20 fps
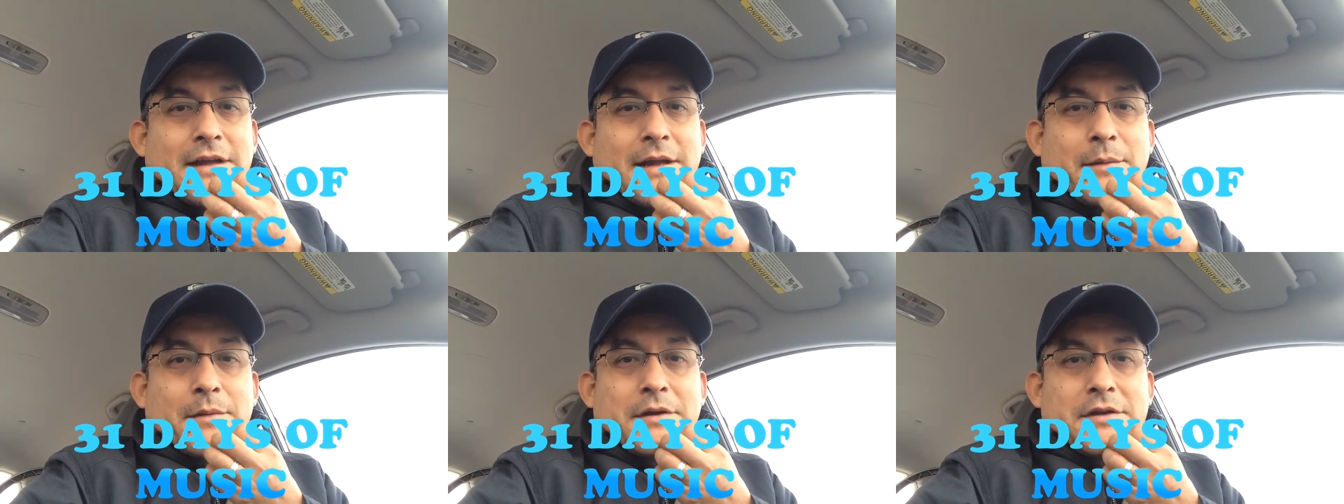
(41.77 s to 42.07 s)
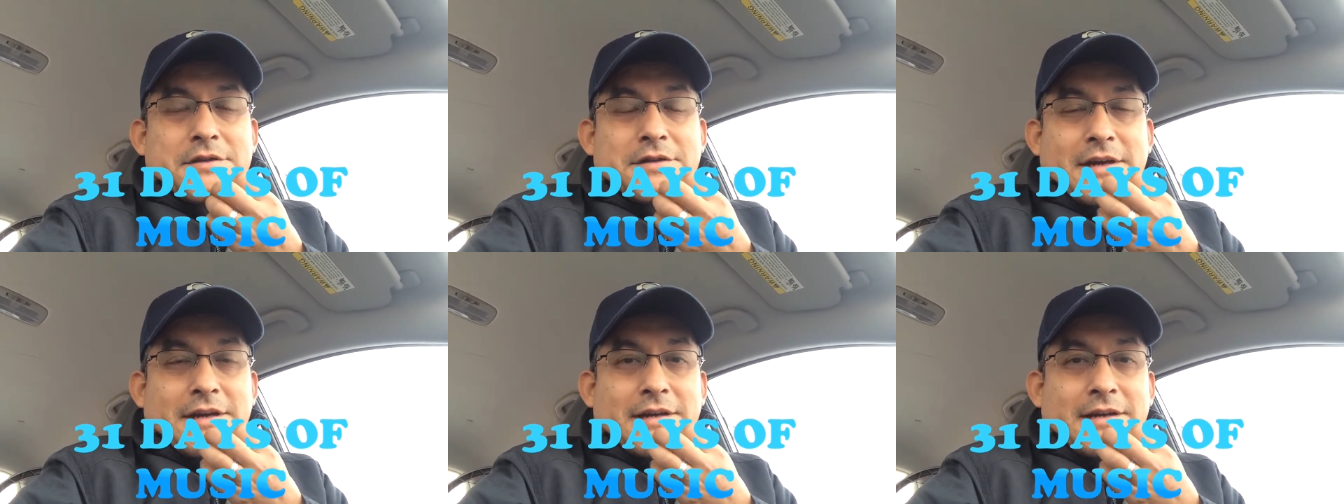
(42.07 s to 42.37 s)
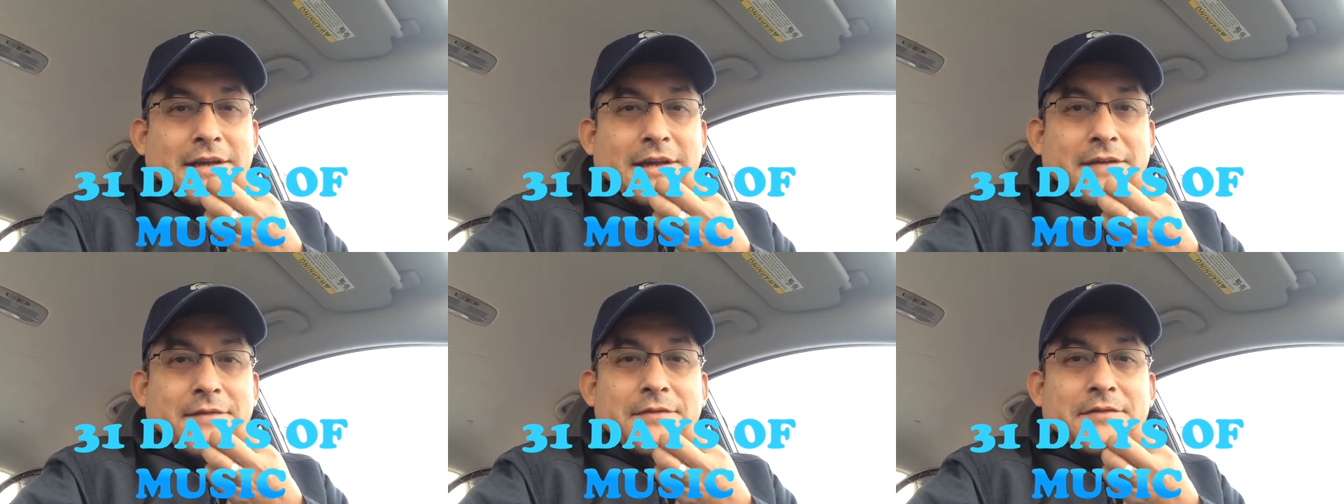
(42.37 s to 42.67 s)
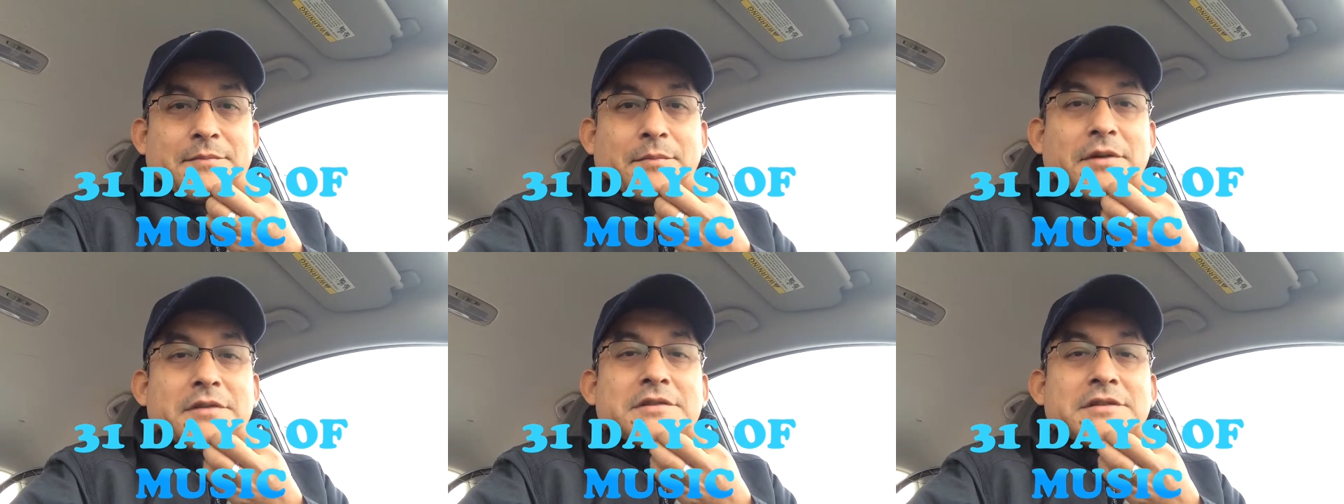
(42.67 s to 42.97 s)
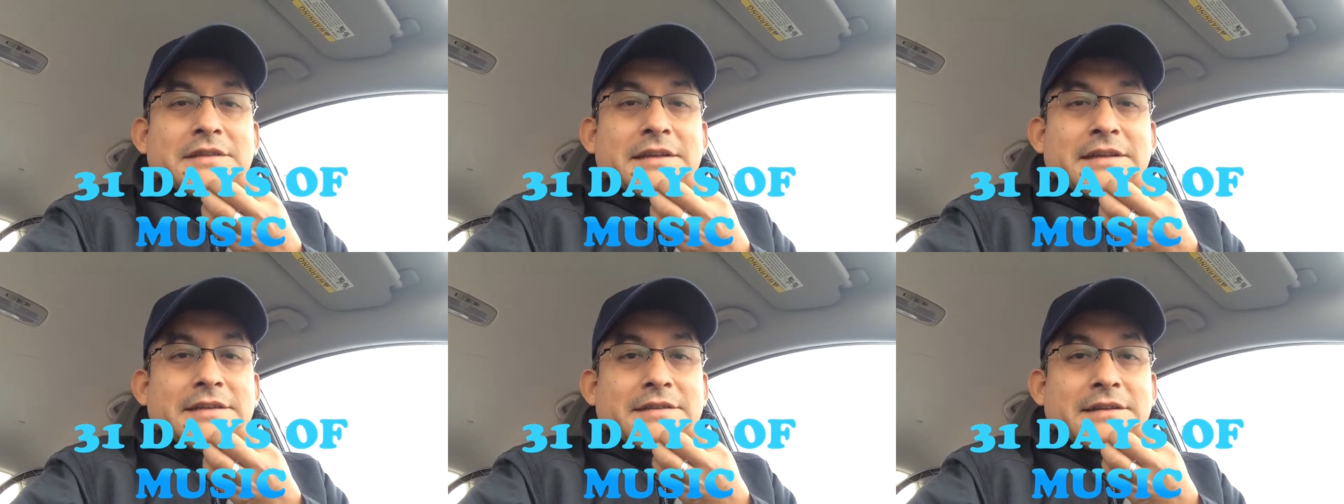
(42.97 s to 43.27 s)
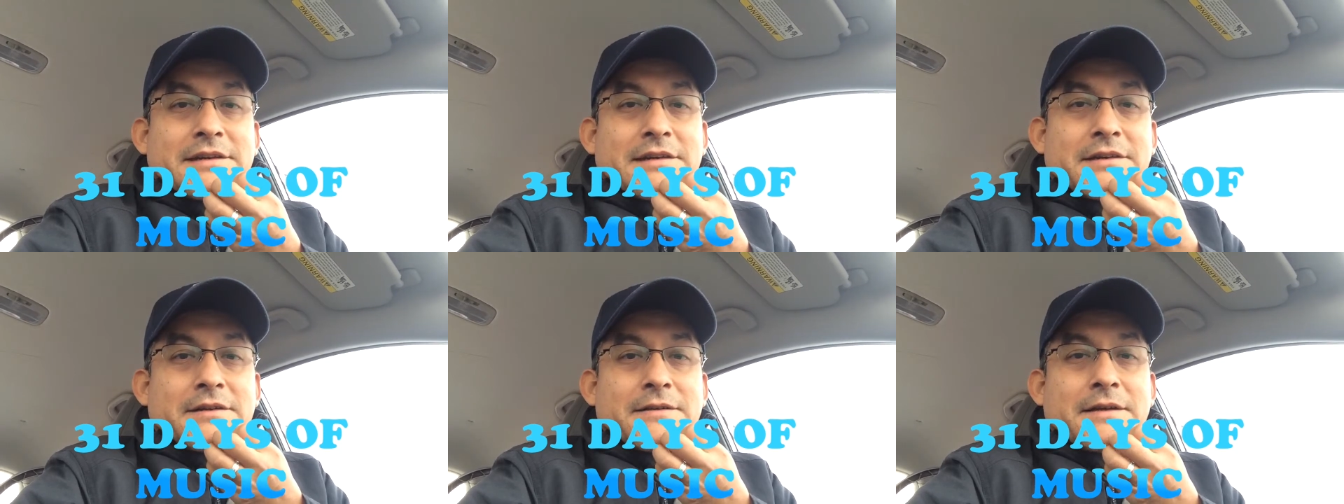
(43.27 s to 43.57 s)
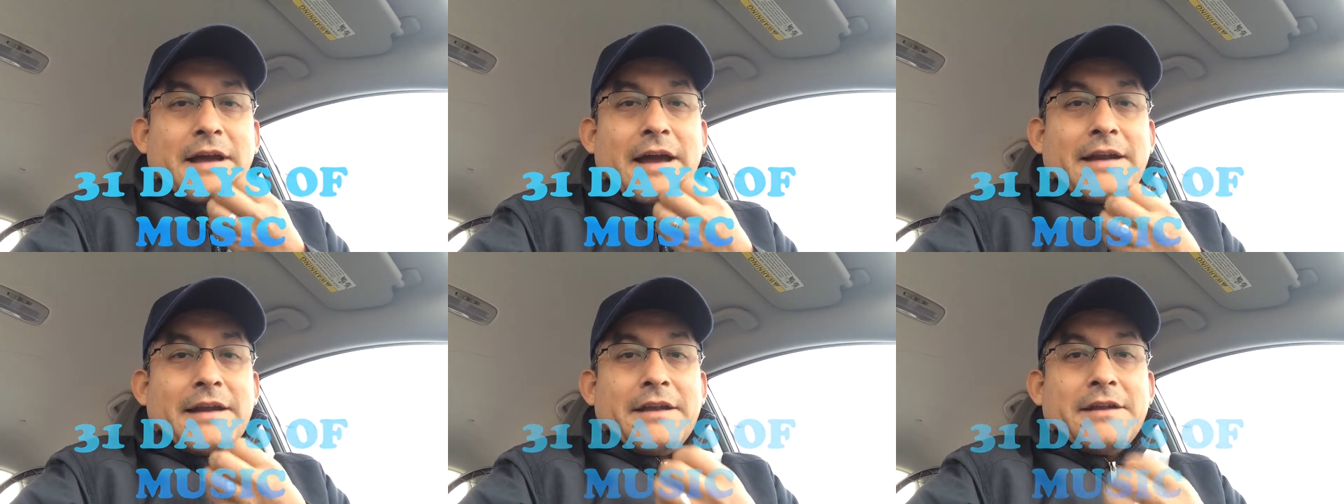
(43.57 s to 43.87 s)
I'm gonna try to give as much
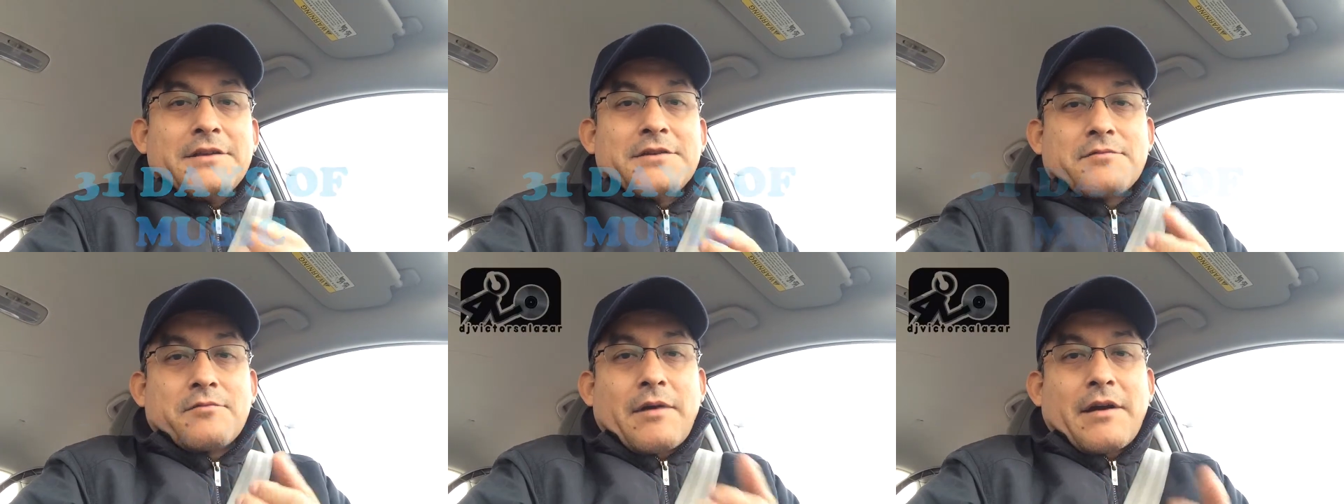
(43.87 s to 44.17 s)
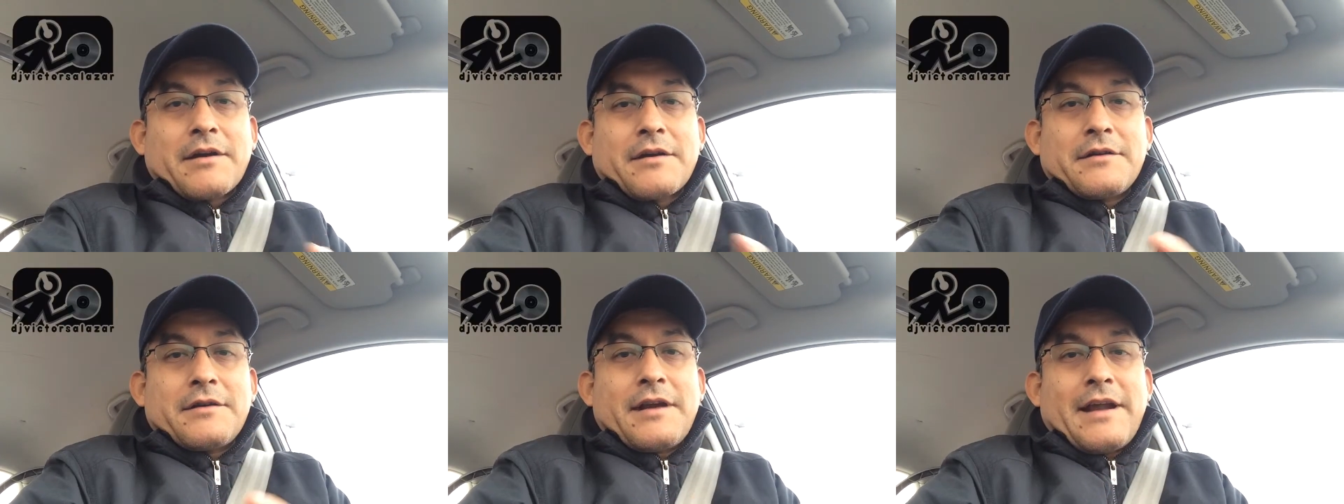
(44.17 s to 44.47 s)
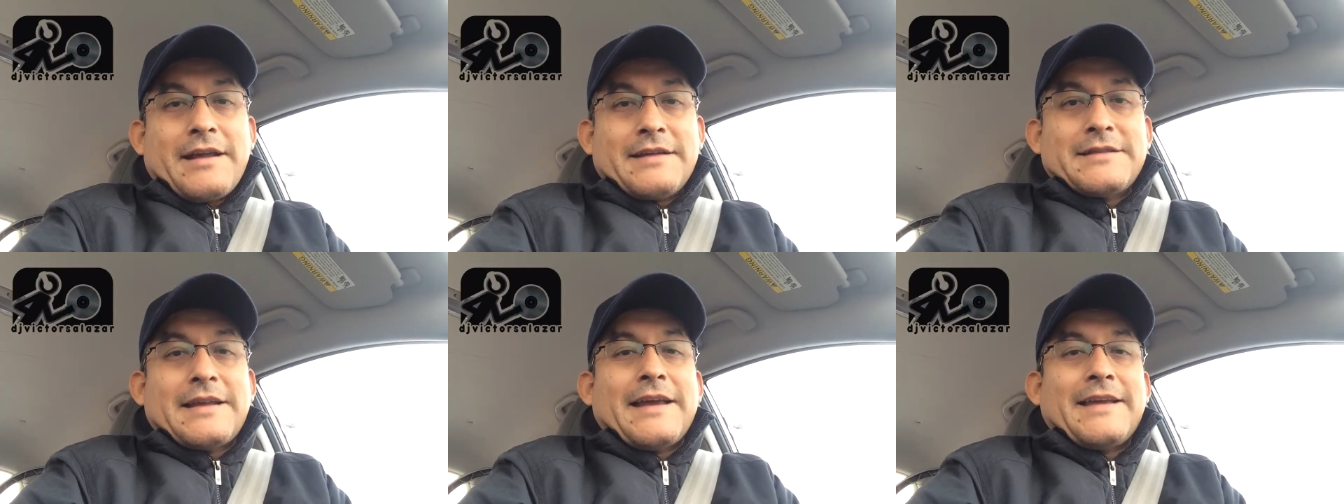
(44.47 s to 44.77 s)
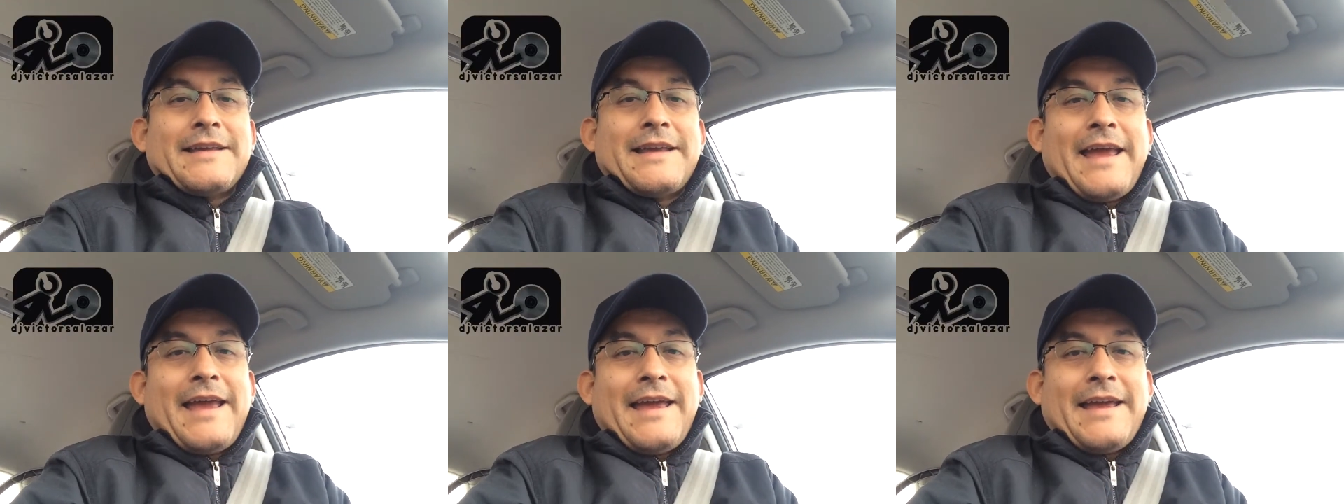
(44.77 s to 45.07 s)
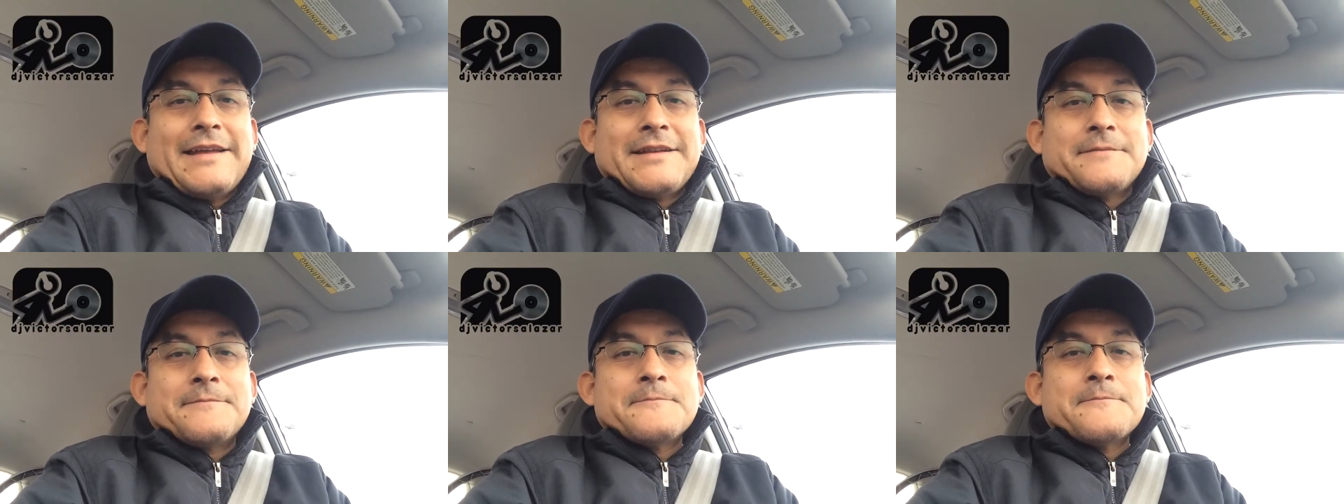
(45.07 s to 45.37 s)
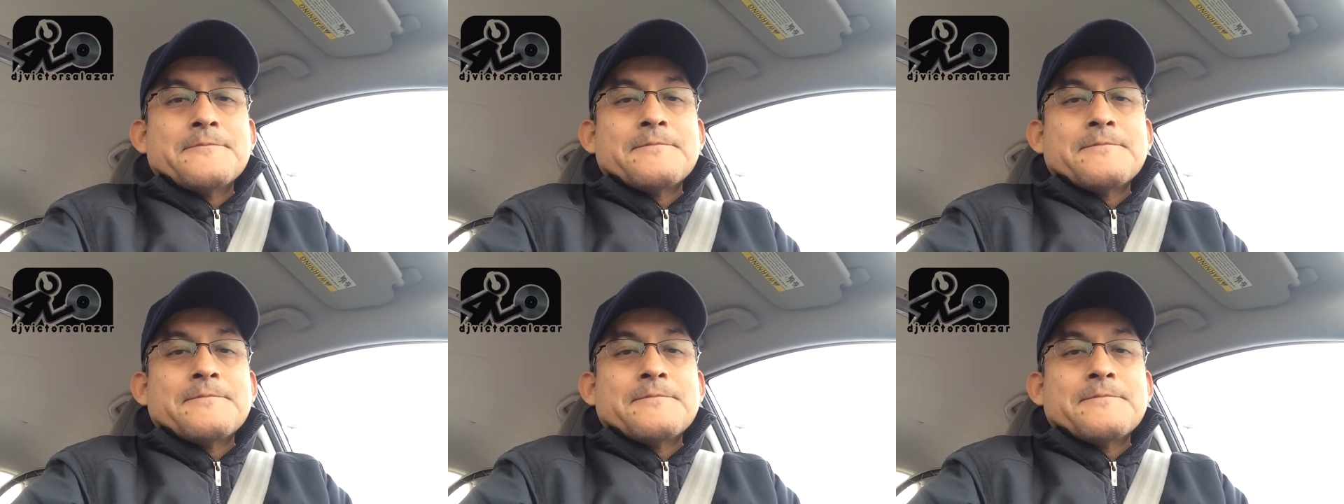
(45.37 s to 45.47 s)
detail on each record as I can.